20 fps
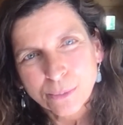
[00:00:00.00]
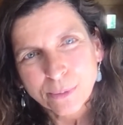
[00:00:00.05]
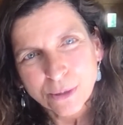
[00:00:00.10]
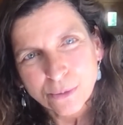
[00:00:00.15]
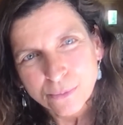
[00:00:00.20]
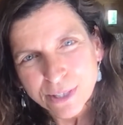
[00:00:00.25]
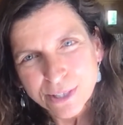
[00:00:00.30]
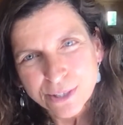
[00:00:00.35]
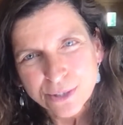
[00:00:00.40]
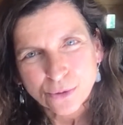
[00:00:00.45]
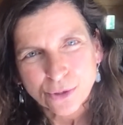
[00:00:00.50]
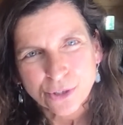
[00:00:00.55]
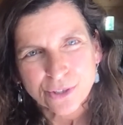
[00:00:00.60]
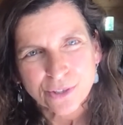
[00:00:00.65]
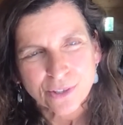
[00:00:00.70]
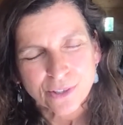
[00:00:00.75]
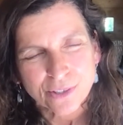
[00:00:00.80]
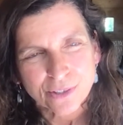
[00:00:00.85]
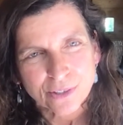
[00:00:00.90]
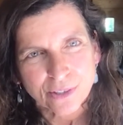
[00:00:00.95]
many
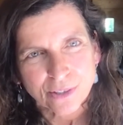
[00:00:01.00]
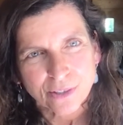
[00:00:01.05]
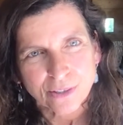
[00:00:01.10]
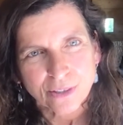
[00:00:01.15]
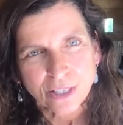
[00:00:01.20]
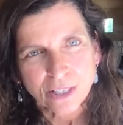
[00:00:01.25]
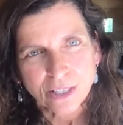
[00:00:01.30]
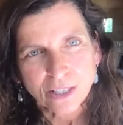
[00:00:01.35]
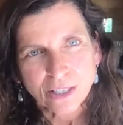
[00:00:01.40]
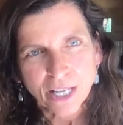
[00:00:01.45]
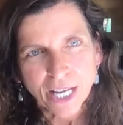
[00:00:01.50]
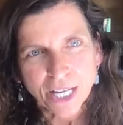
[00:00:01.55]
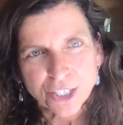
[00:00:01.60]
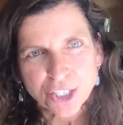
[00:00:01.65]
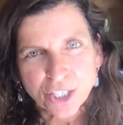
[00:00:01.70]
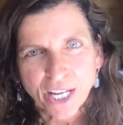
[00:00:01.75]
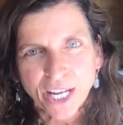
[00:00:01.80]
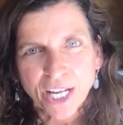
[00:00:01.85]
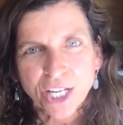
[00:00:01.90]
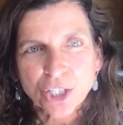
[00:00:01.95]
resources and
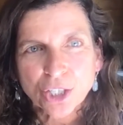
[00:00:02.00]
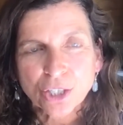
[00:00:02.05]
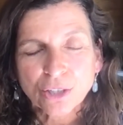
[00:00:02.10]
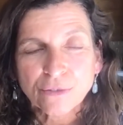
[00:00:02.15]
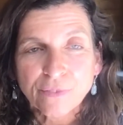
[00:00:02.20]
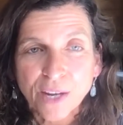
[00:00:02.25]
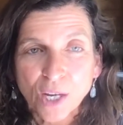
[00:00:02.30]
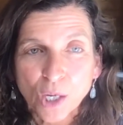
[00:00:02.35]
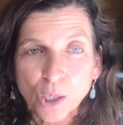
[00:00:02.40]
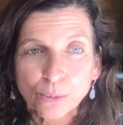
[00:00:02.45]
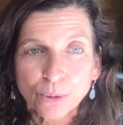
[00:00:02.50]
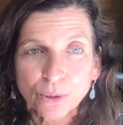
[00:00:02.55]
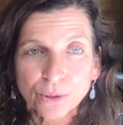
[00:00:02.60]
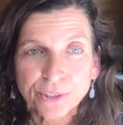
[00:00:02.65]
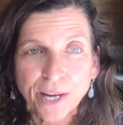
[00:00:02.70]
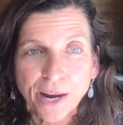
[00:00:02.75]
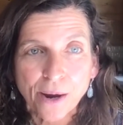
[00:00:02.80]
education available